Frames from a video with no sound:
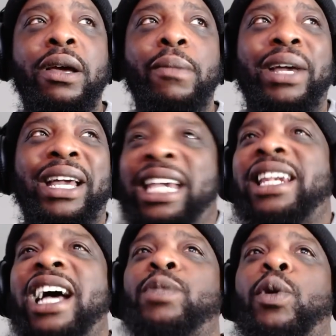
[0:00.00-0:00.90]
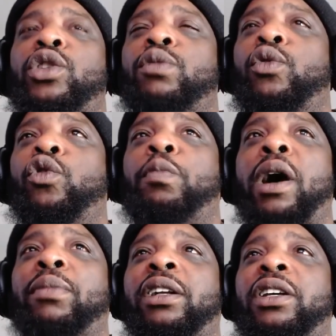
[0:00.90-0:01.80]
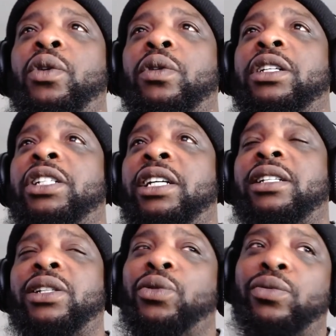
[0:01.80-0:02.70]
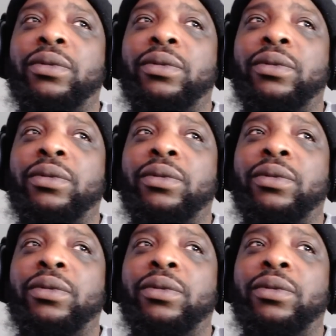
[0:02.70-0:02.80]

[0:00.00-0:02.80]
but he not supposed to move publicly on this shit, so...